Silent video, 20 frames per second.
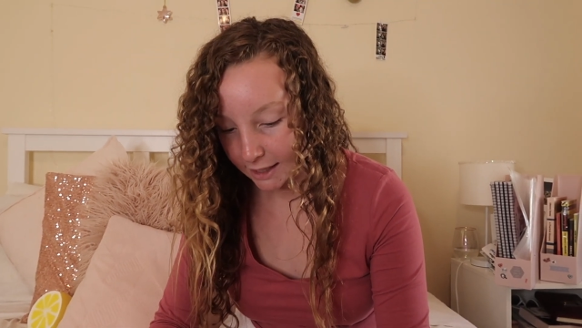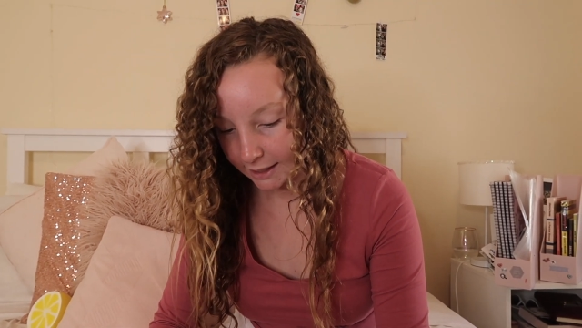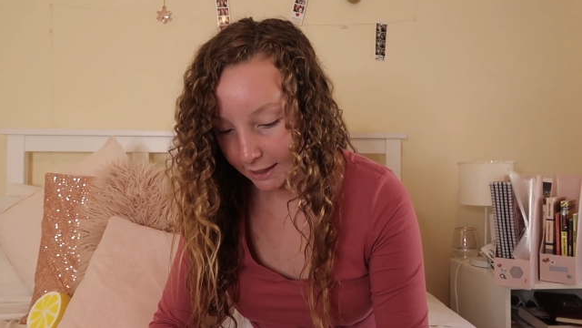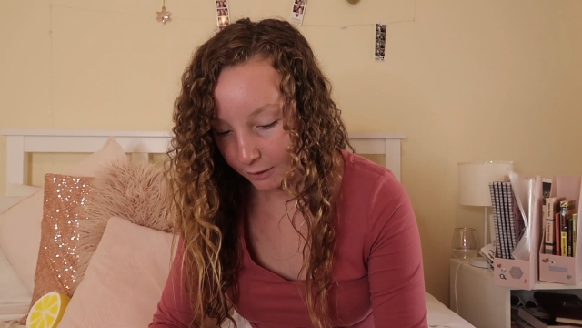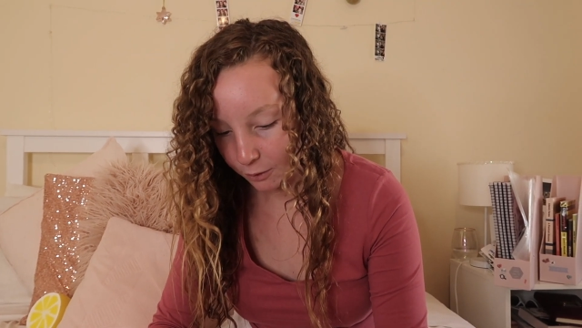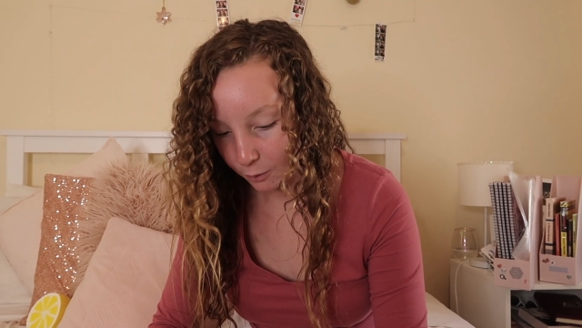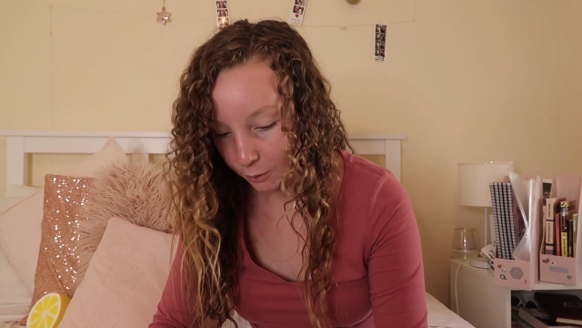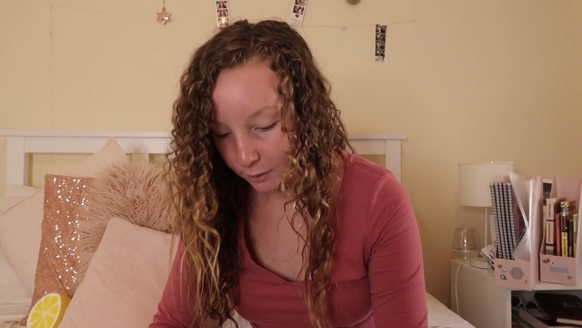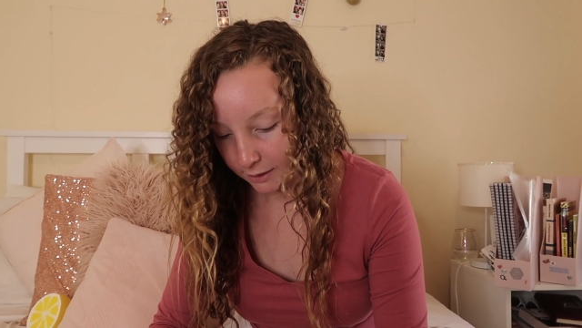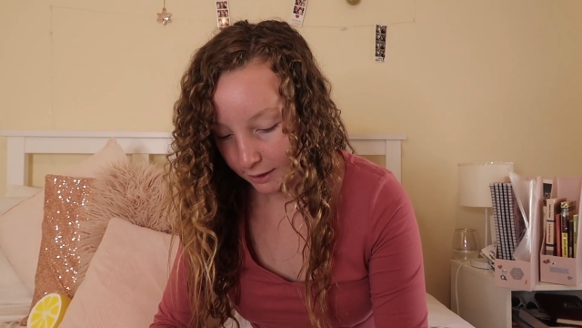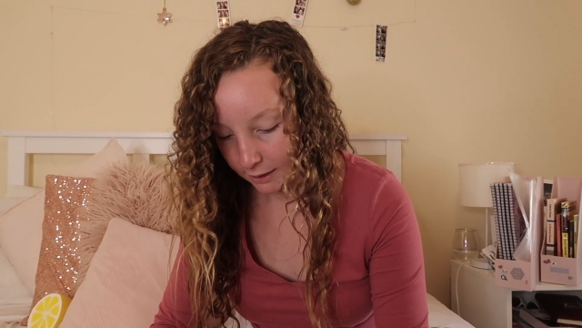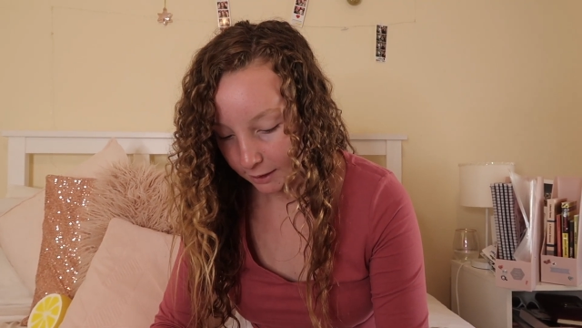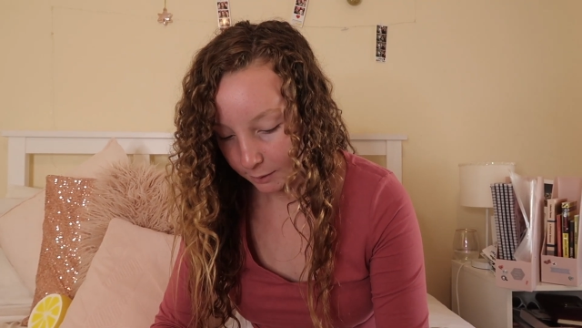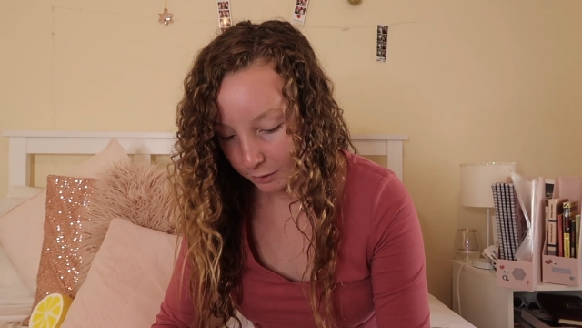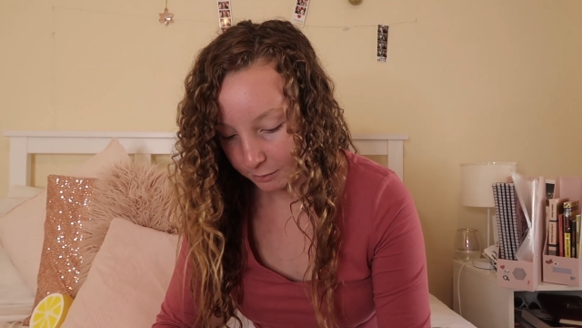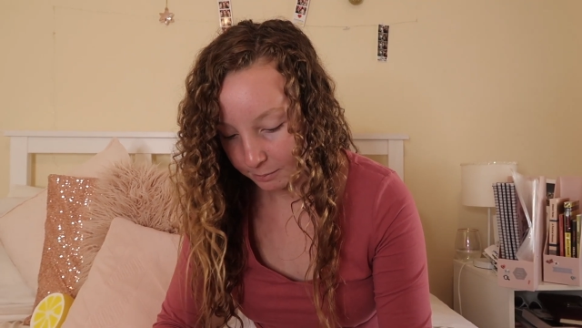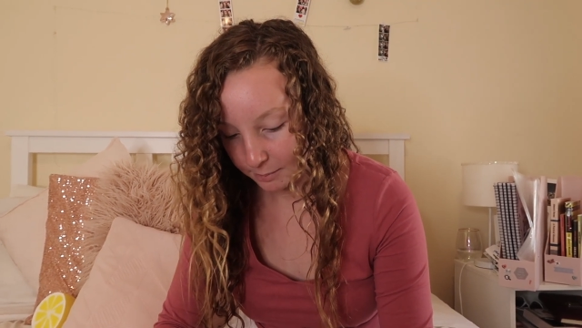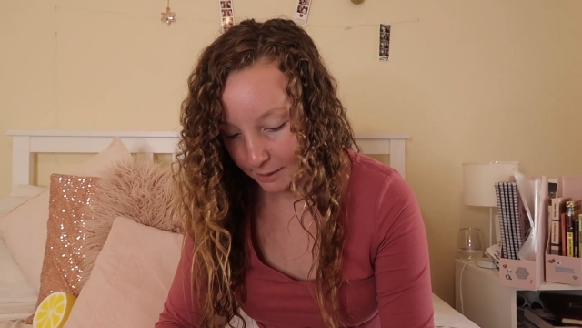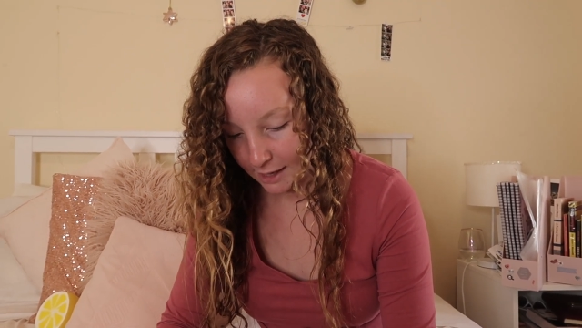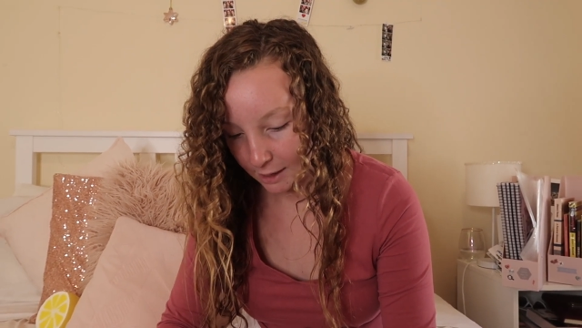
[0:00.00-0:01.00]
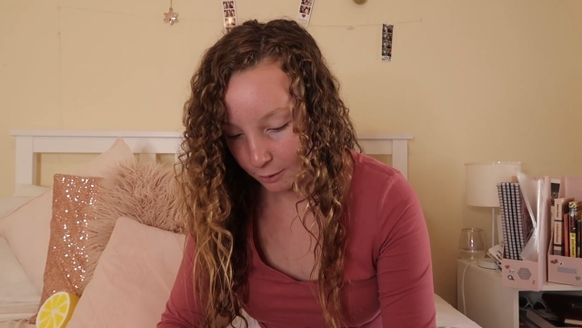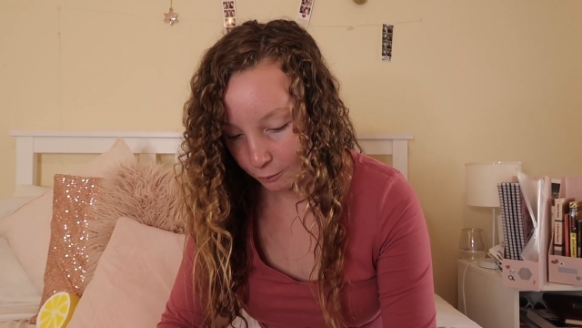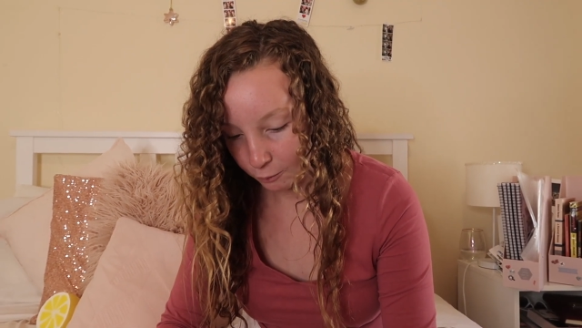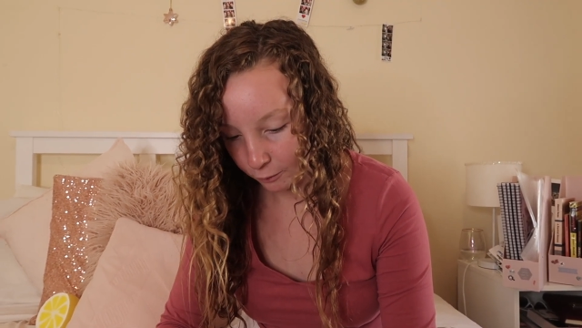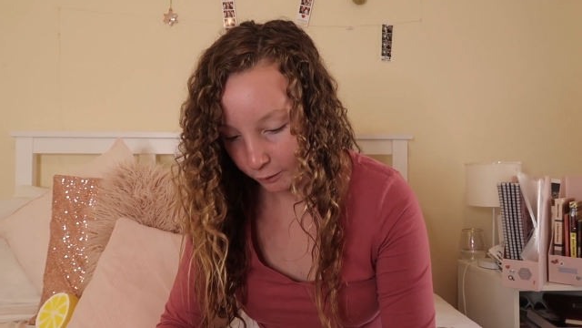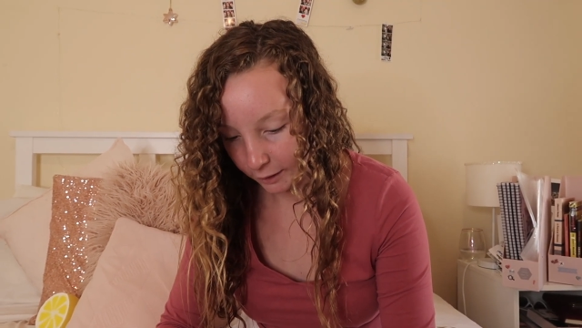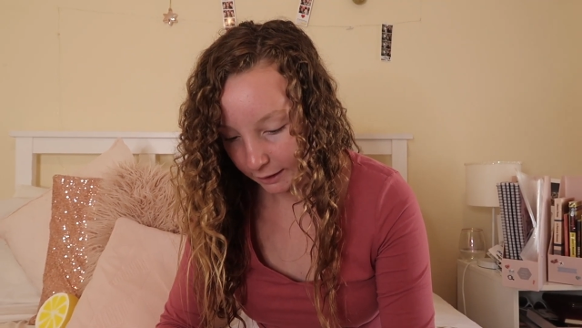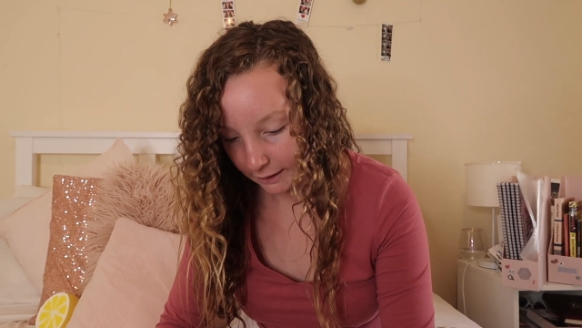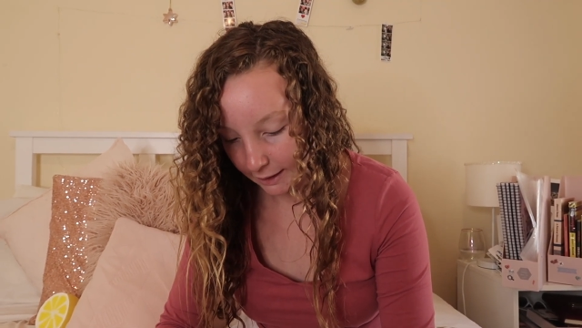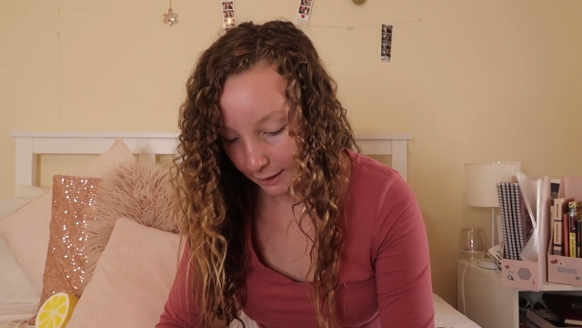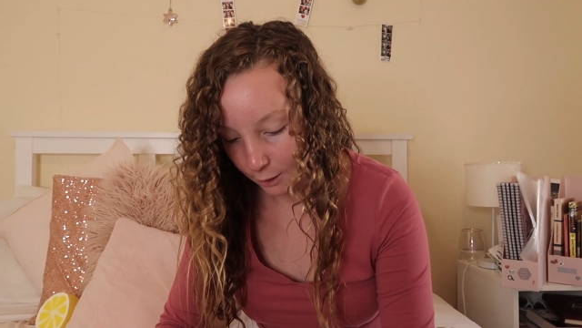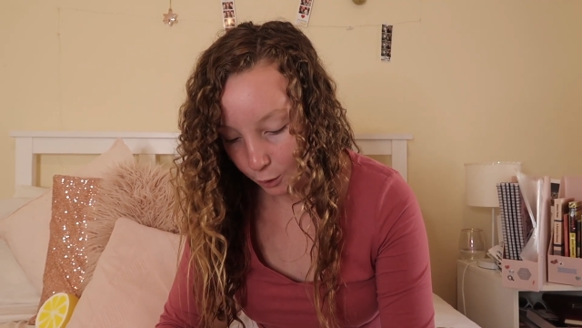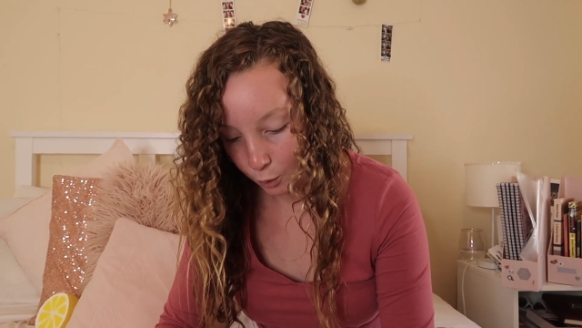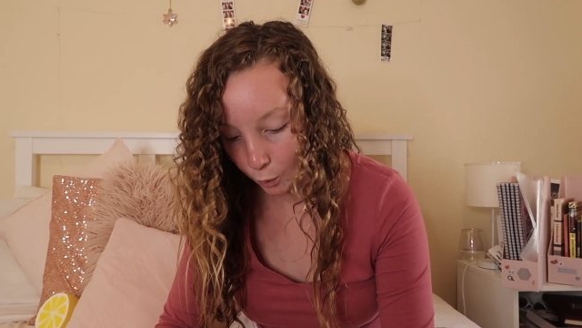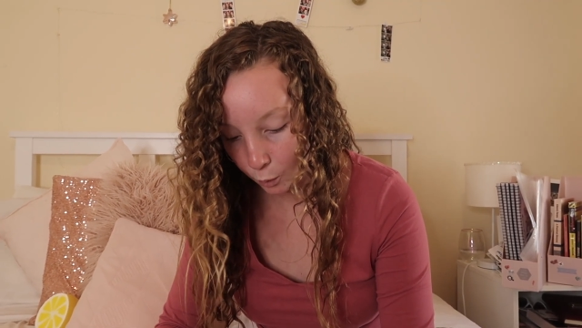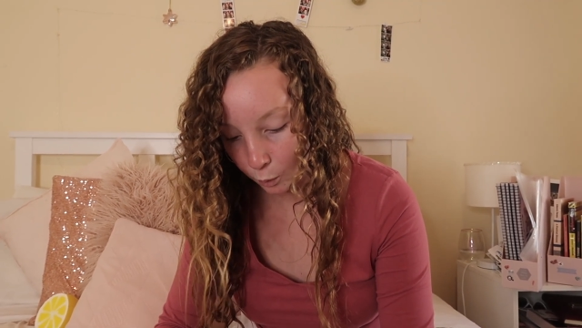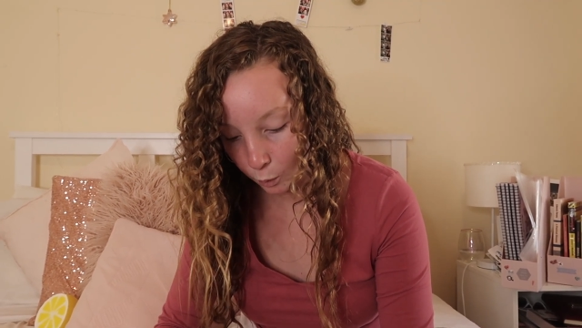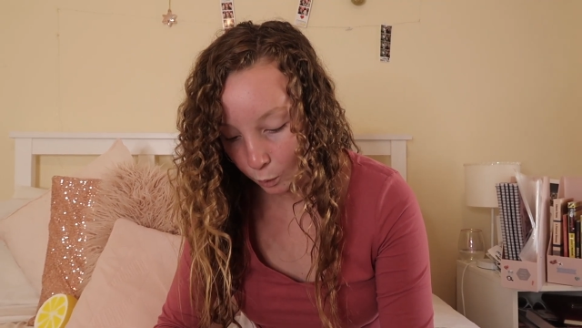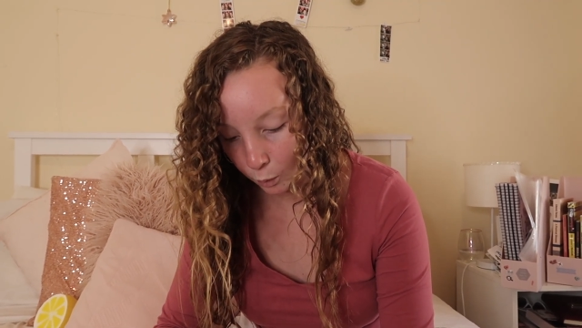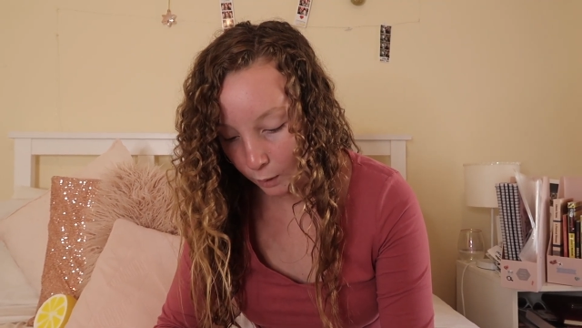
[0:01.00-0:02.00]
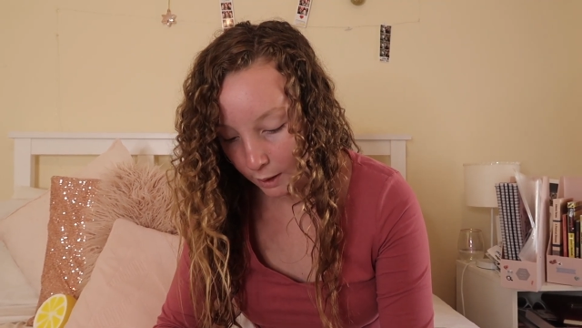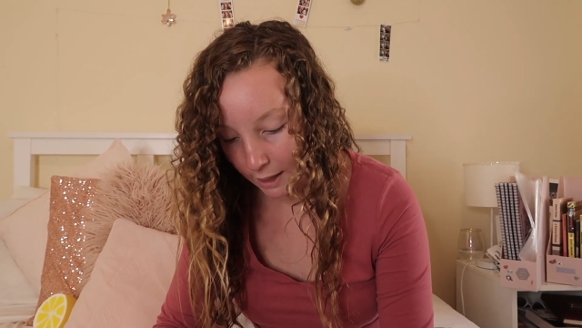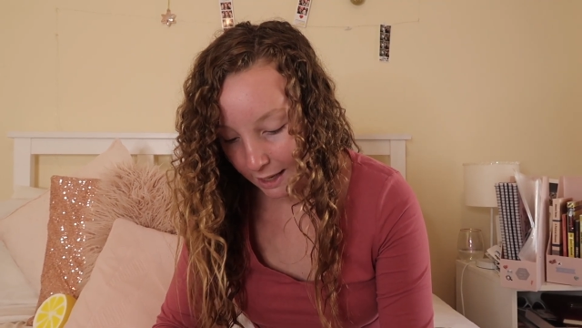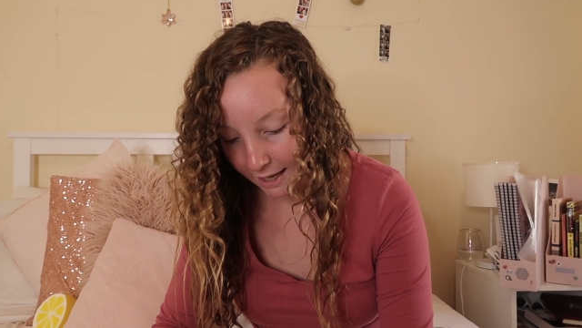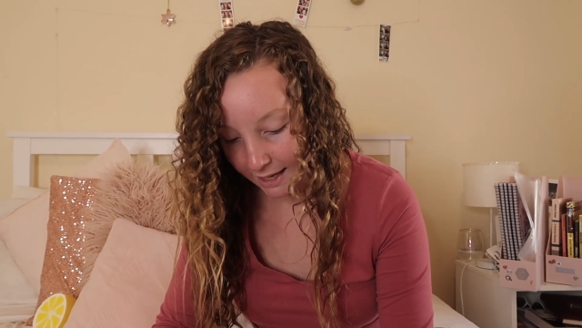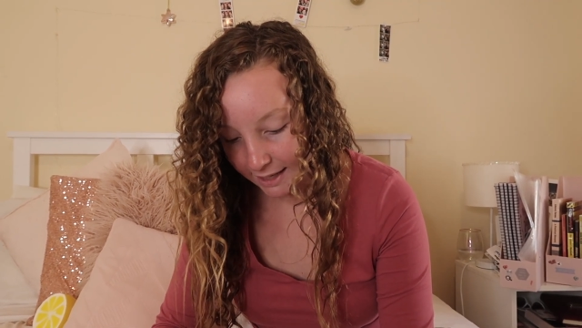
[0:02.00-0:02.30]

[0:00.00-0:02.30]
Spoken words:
and I thought that it would be a really cool